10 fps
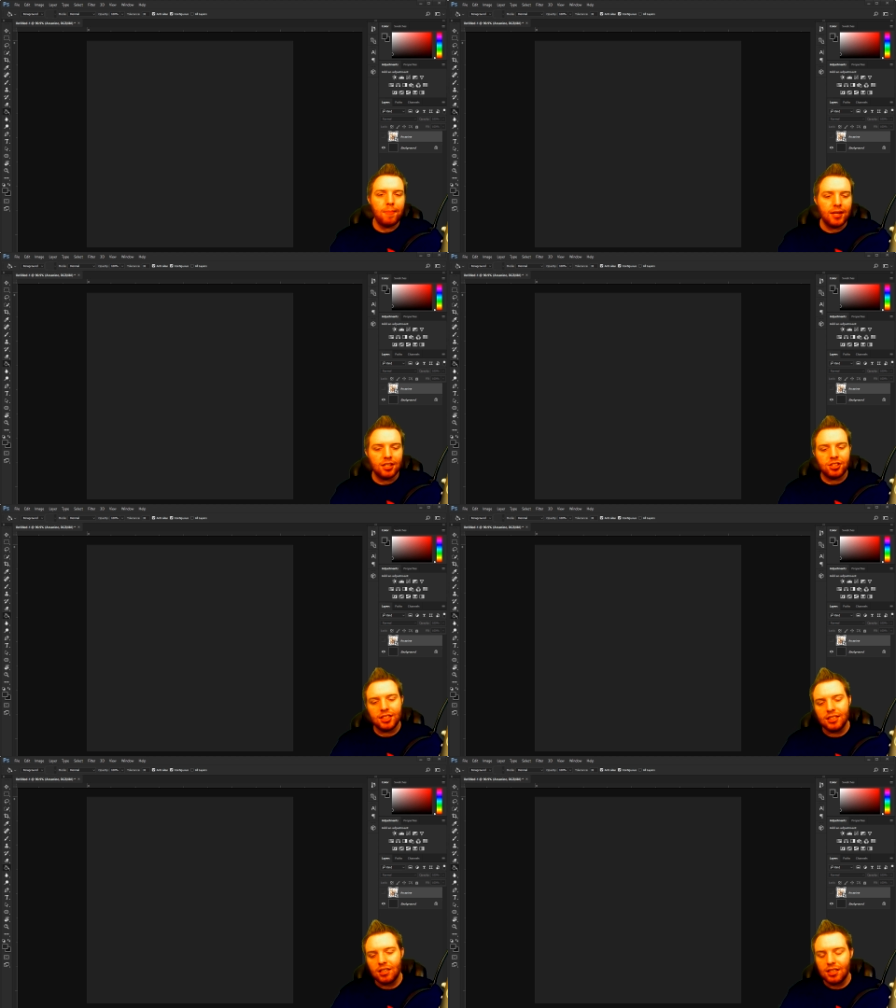because she
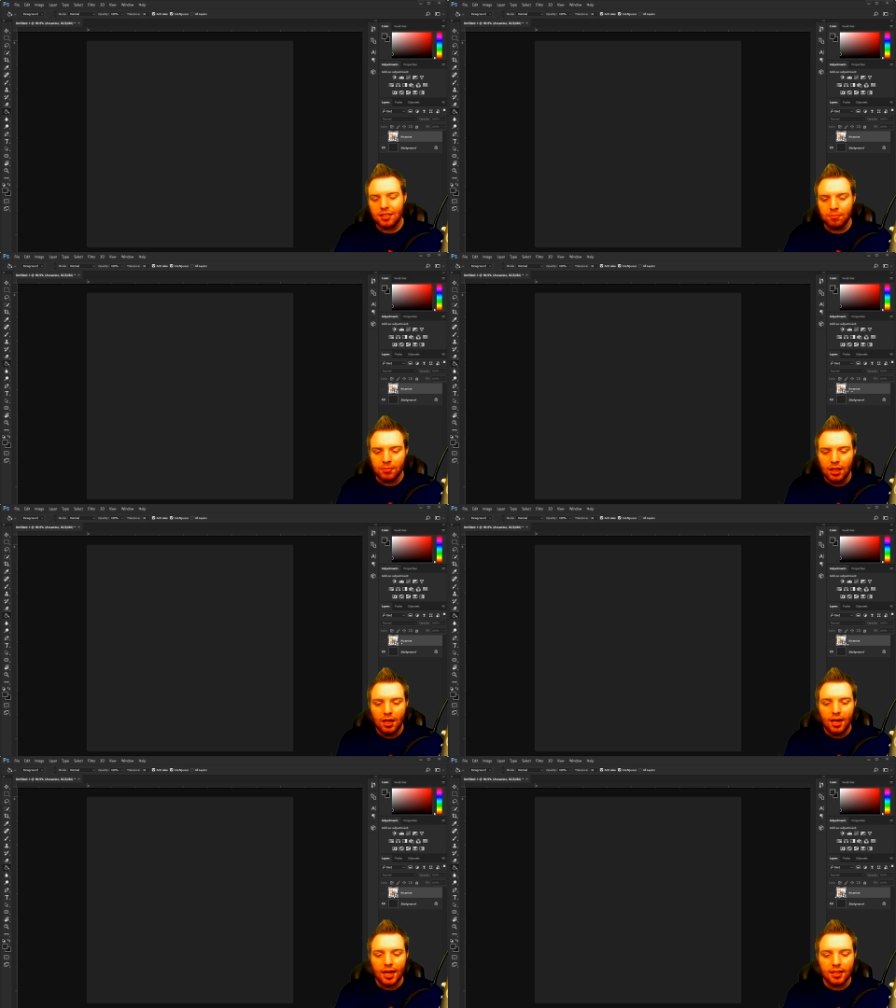is awesome
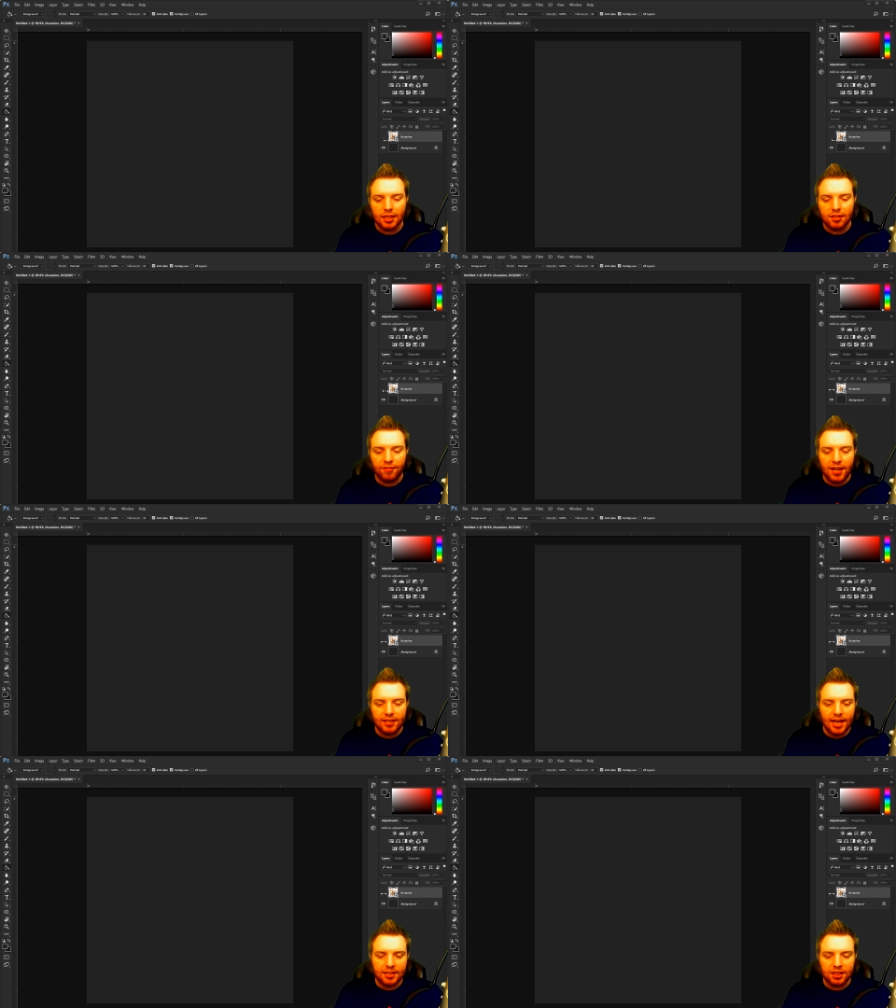and does a
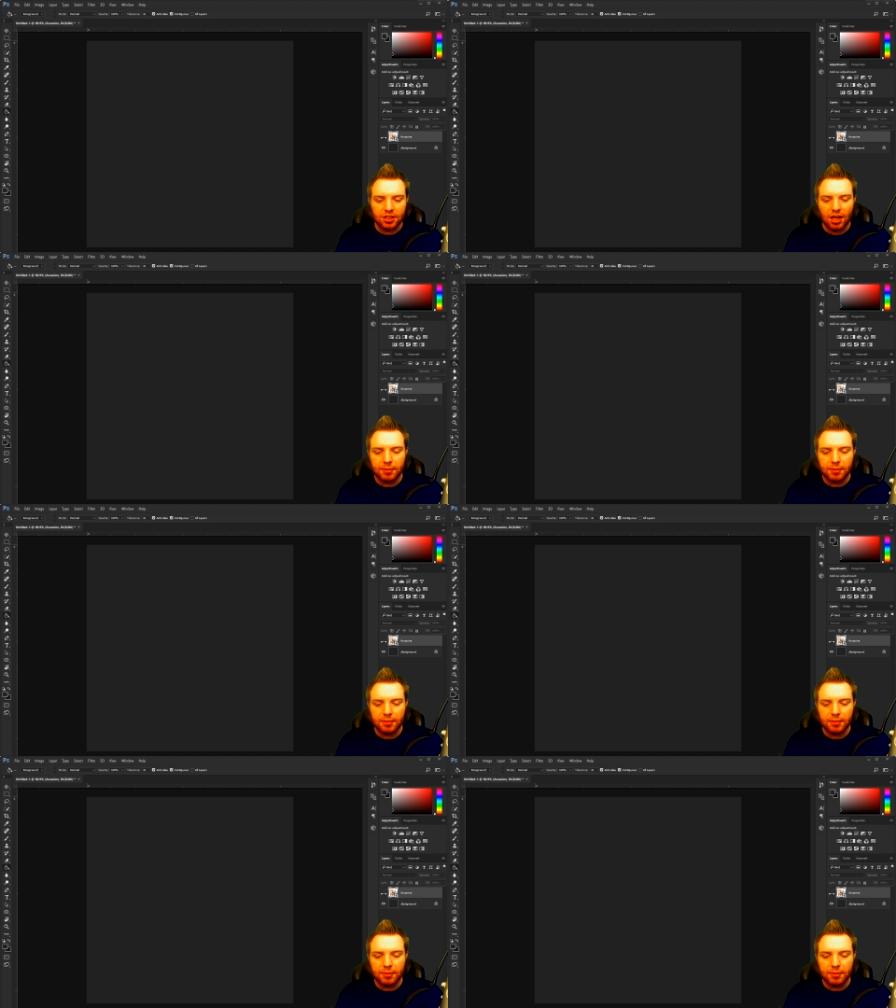fantastic job.